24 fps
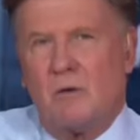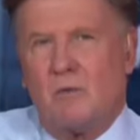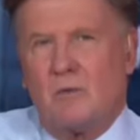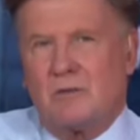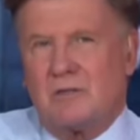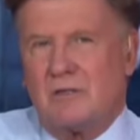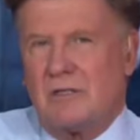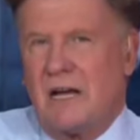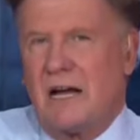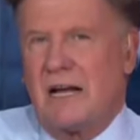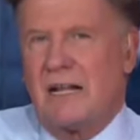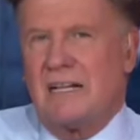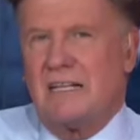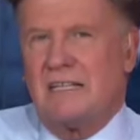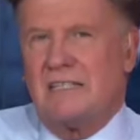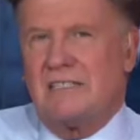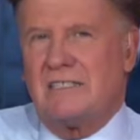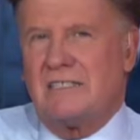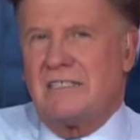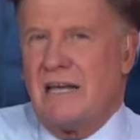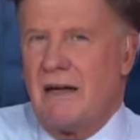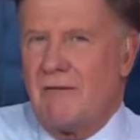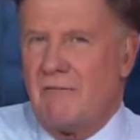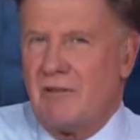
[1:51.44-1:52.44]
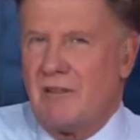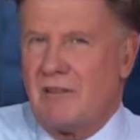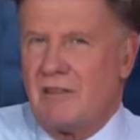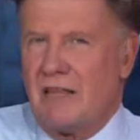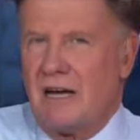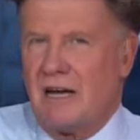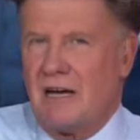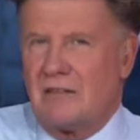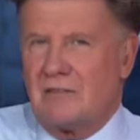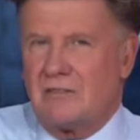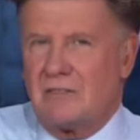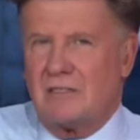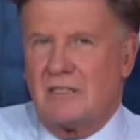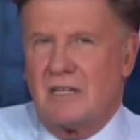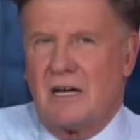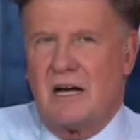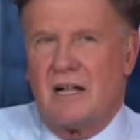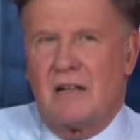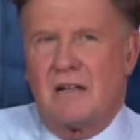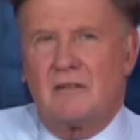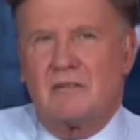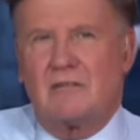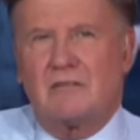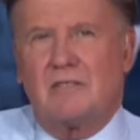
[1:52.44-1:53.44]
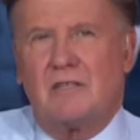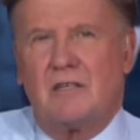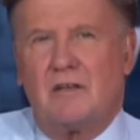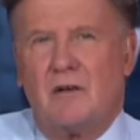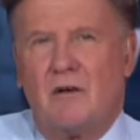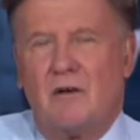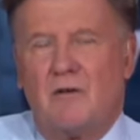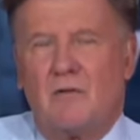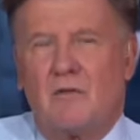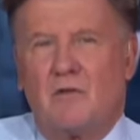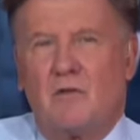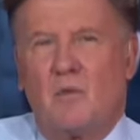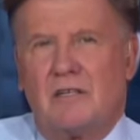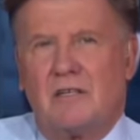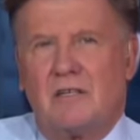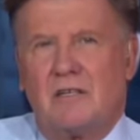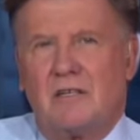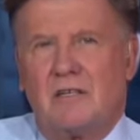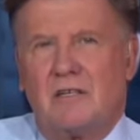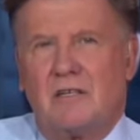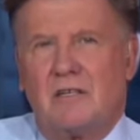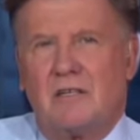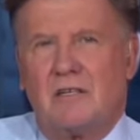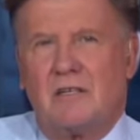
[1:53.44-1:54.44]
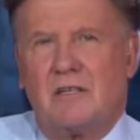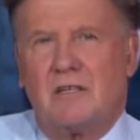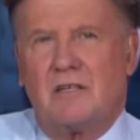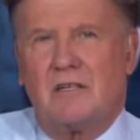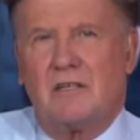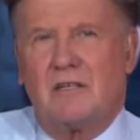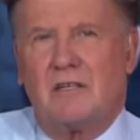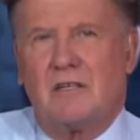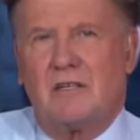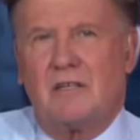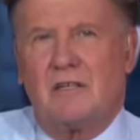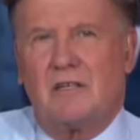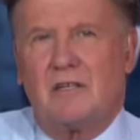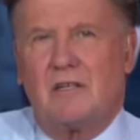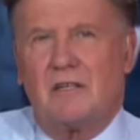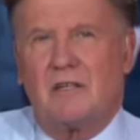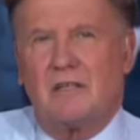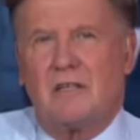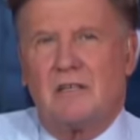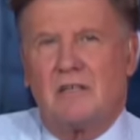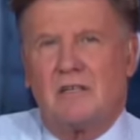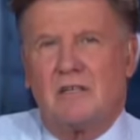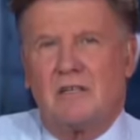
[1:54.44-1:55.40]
Someone even recently paid one point three million dollars for an N F T of free clip art of a